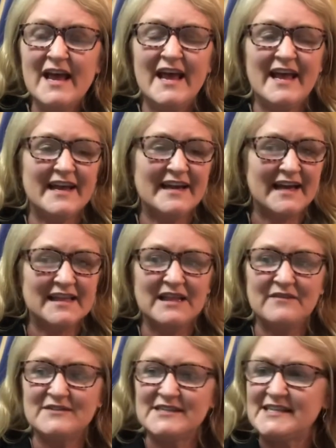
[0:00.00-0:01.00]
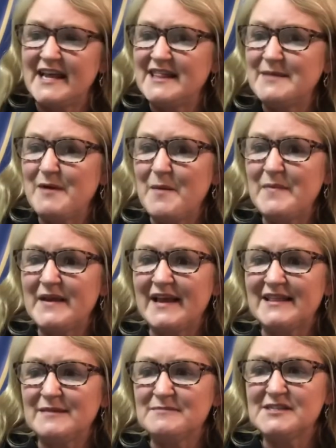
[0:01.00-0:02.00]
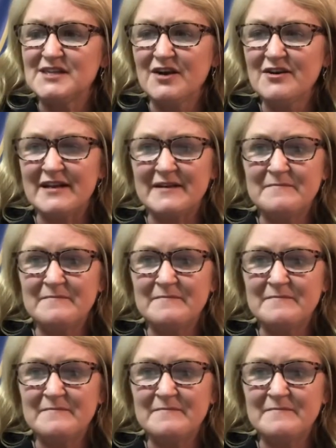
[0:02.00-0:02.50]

and I'd love to sign them up and get them started.